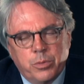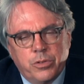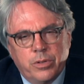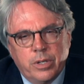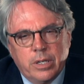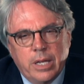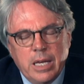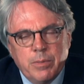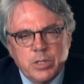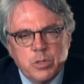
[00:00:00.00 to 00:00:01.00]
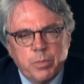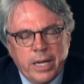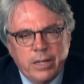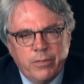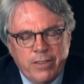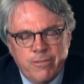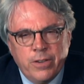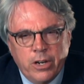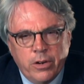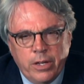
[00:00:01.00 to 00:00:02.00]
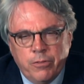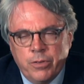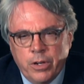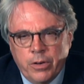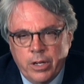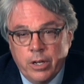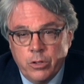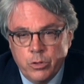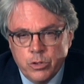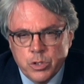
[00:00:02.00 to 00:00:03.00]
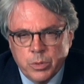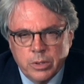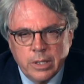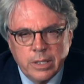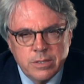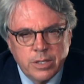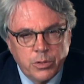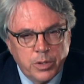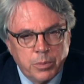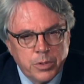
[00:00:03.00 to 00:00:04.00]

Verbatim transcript: was that it came in spite of a very, very unusual and eccentric